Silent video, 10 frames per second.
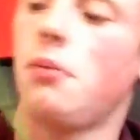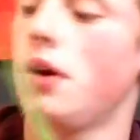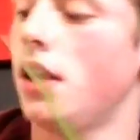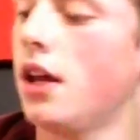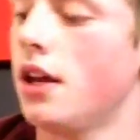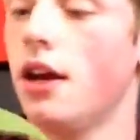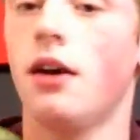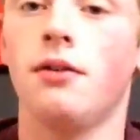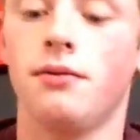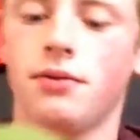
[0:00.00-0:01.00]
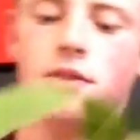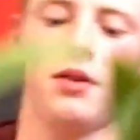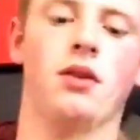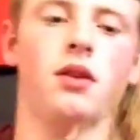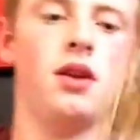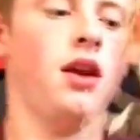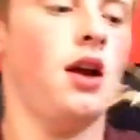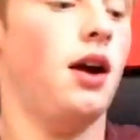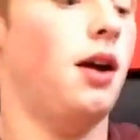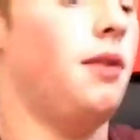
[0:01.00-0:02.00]
But now,
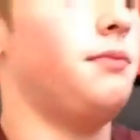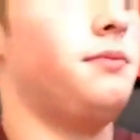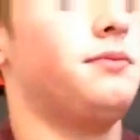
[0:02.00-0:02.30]
um,